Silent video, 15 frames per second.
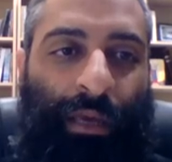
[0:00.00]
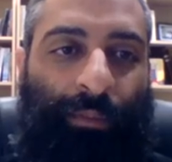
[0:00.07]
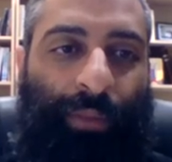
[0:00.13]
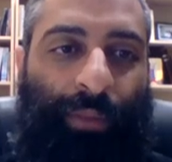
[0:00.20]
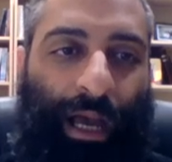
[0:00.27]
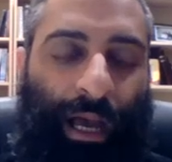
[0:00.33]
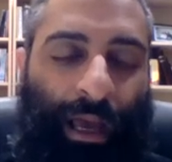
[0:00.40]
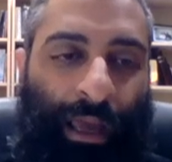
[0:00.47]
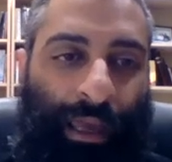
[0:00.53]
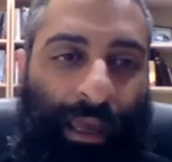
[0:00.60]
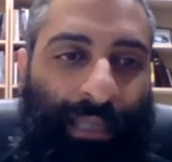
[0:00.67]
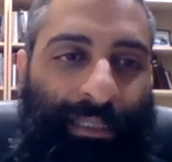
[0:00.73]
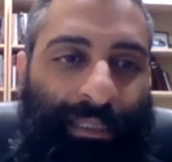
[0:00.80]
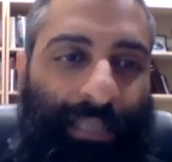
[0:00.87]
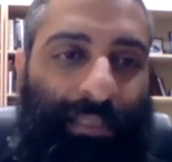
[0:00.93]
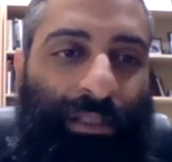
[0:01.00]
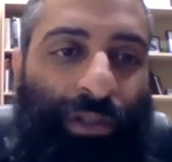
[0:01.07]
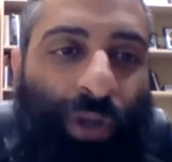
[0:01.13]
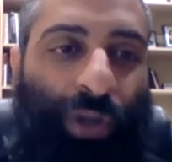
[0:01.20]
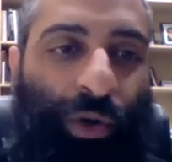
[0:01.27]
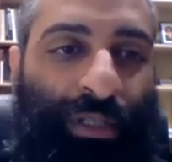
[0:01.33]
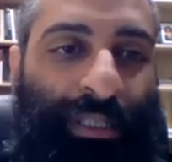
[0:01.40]
but it says
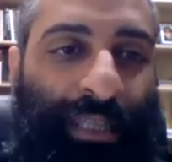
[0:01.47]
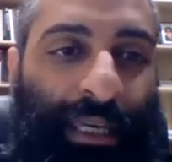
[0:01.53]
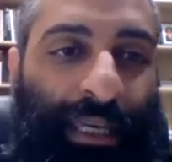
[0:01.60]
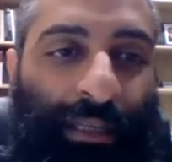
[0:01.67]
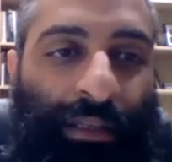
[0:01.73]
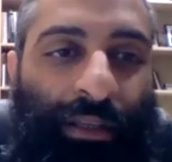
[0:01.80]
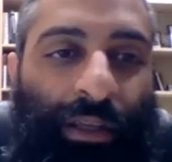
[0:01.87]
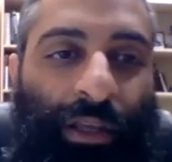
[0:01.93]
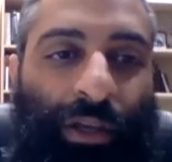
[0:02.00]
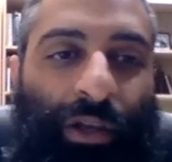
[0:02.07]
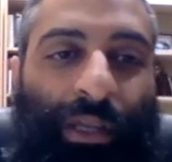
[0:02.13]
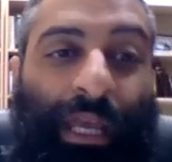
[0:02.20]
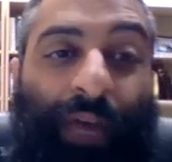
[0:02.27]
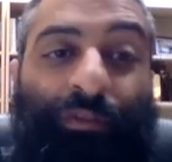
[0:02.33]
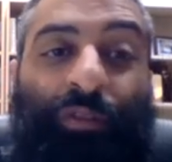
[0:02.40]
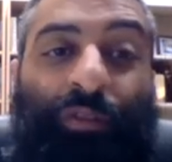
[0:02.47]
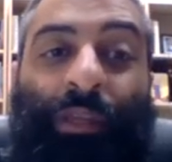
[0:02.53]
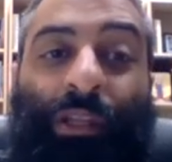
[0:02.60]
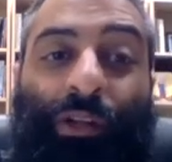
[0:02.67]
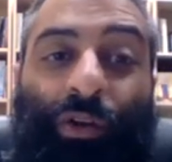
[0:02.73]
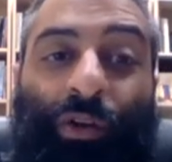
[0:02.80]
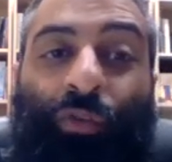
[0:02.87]
no sin could have
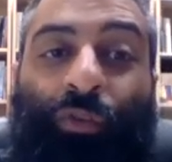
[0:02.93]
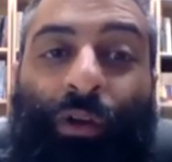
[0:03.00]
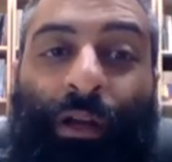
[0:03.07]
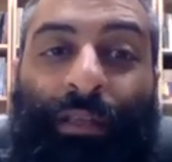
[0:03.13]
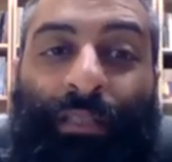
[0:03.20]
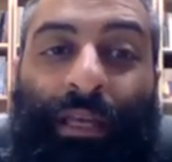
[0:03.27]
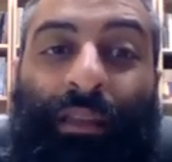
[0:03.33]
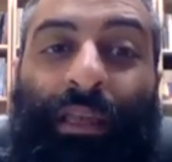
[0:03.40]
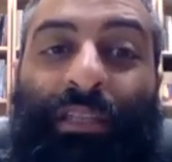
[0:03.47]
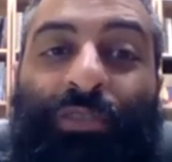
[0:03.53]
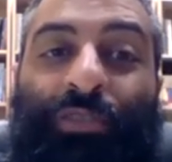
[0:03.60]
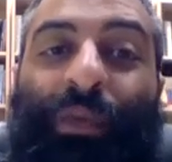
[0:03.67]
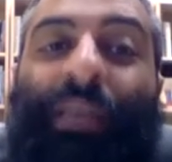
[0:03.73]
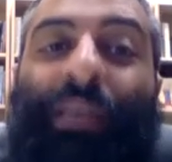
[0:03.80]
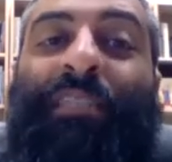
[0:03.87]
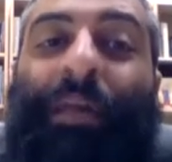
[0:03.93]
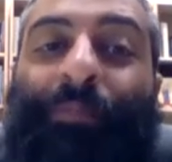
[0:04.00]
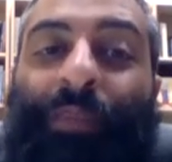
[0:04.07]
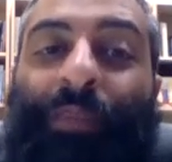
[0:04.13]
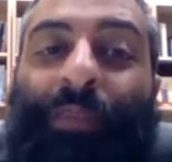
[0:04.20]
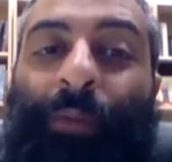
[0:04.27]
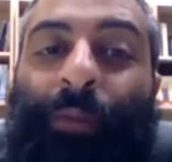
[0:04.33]
dominion over us unless we
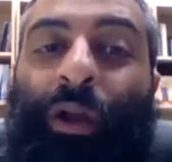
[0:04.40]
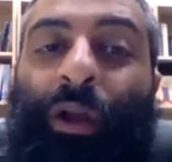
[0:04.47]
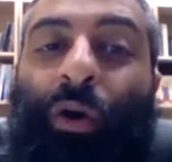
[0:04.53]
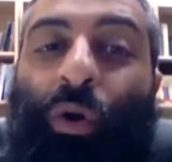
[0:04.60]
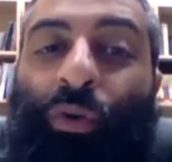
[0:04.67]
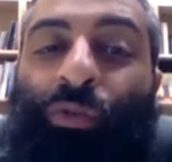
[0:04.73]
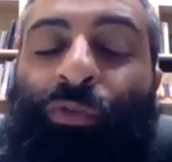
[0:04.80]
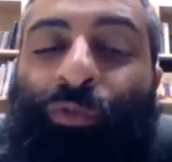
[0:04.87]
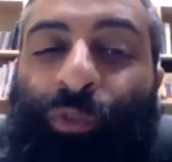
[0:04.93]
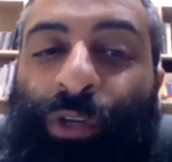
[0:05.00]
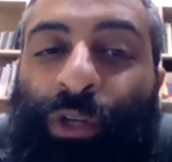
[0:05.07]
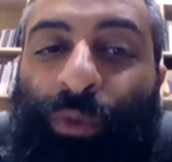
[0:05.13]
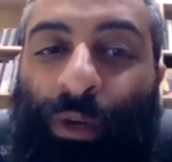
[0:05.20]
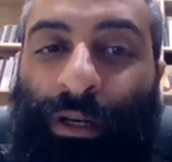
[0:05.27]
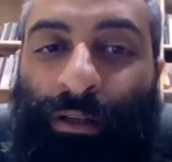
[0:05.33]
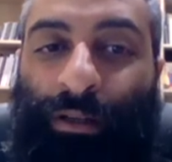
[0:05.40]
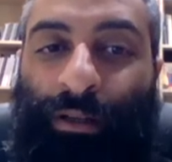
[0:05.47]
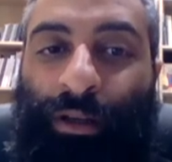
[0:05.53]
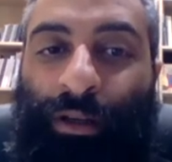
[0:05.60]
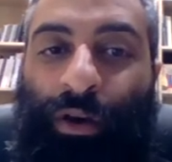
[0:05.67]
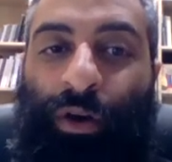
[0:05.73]
accept it by our own free will